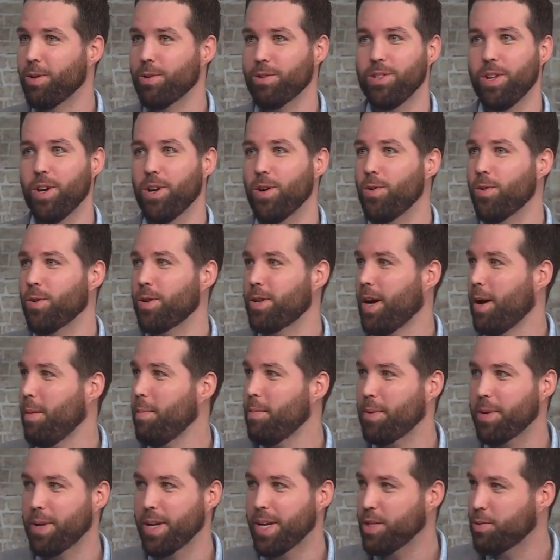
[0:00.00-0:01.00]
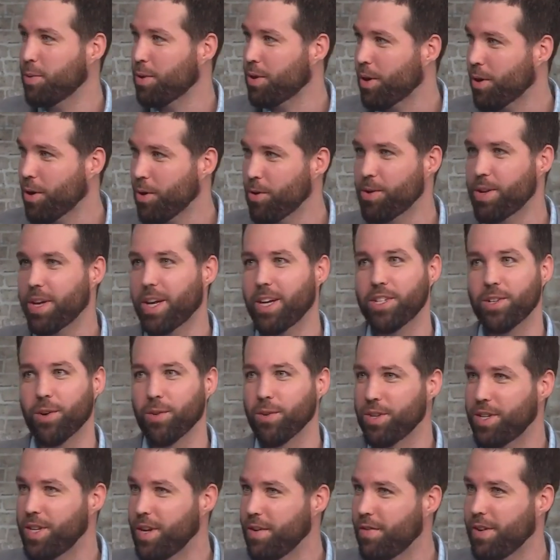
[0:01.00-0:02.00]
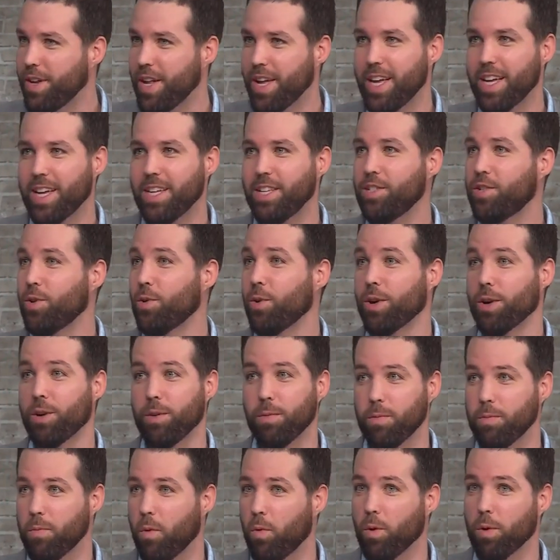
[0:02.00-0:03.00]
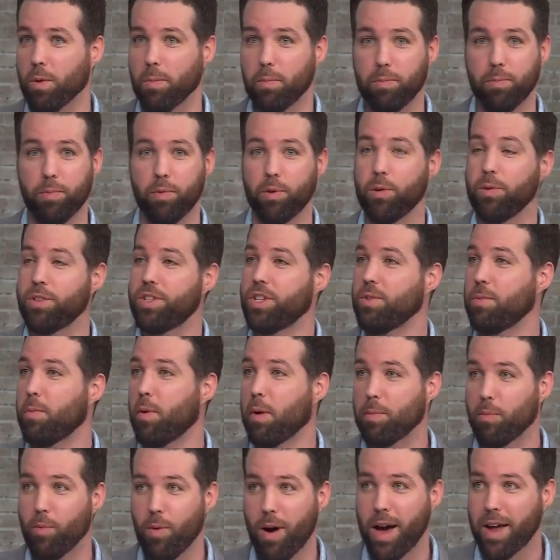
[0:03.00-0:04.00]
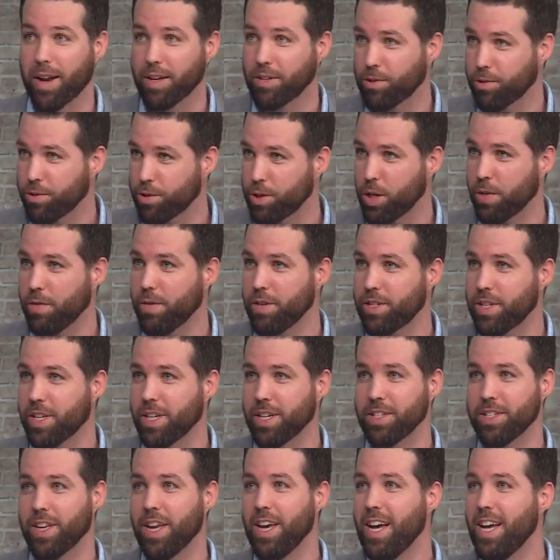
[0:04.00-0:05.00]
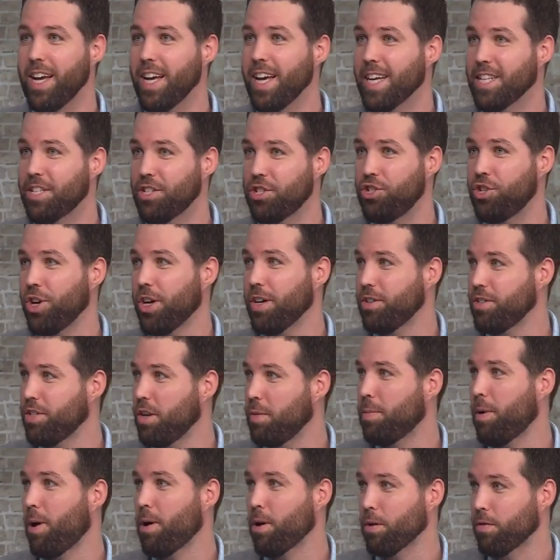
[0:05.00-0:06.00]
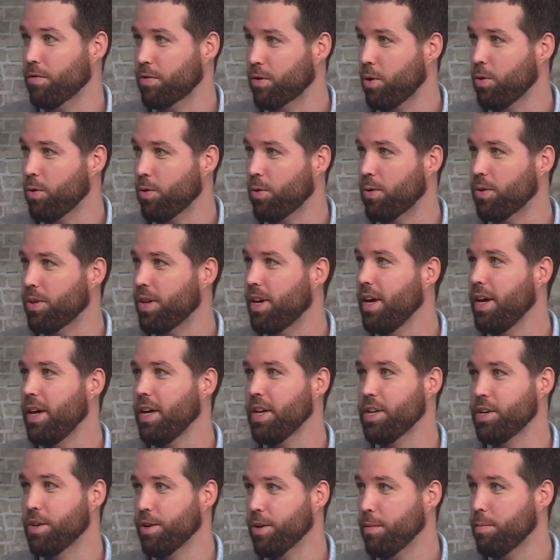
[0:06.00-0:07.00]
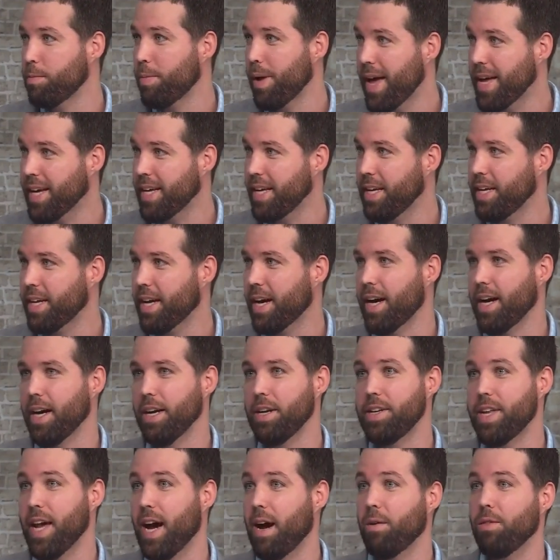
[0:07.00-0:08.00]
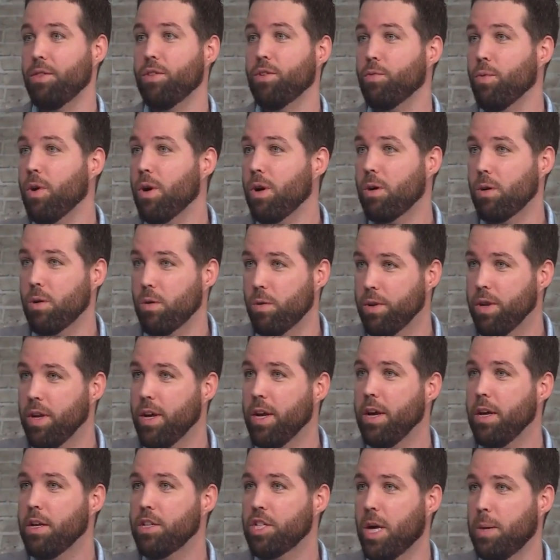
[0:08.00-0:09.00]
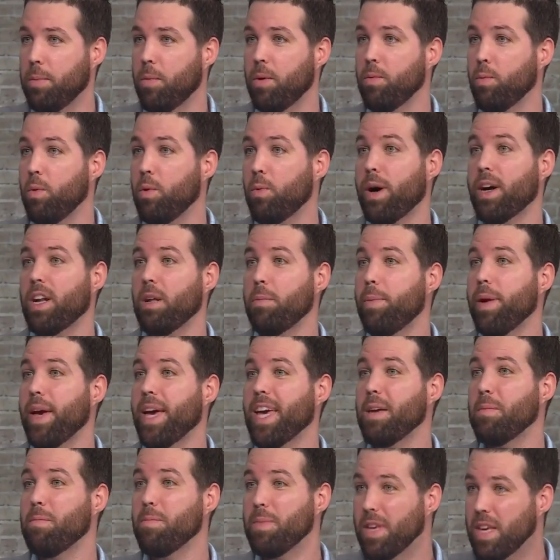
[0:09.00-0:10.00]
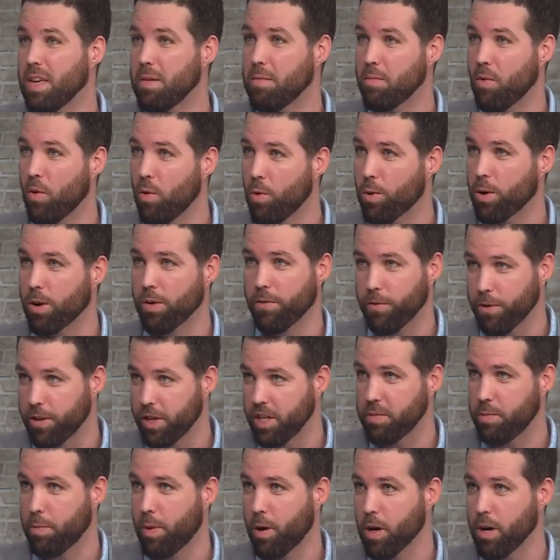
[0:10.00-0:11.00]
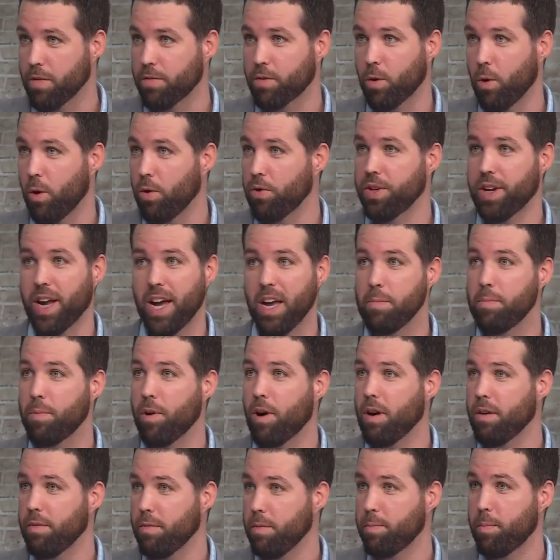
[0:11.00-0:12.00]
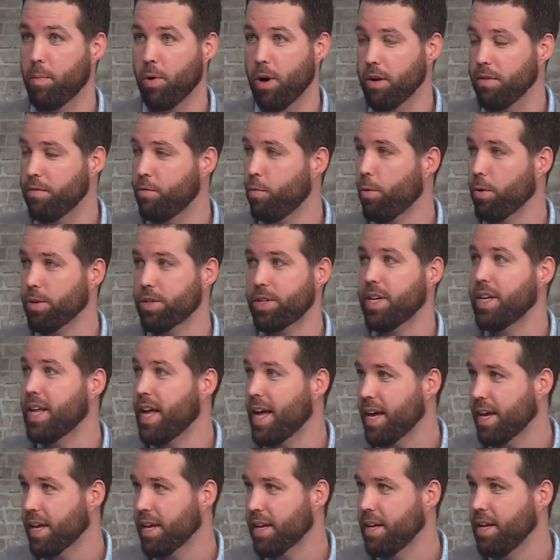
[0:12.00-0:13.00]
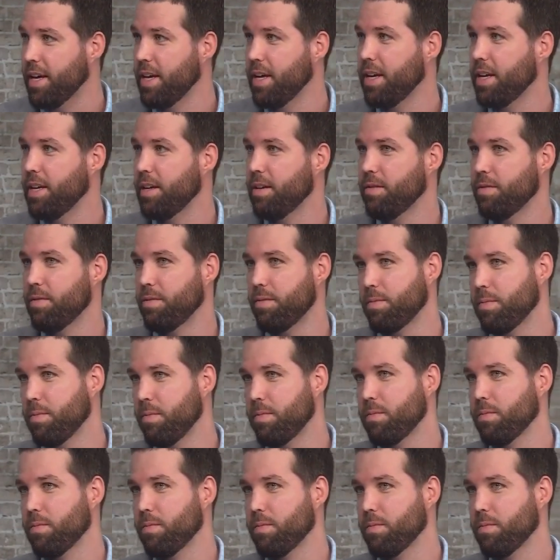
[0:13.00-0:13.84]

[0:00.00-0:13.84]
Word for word: there's no companies with earnings or dividends or or producing more products or services it's just a bar of gold you're banking on down the road someone will want to pay me more for this bar of gold than i bought bought it for today hmm.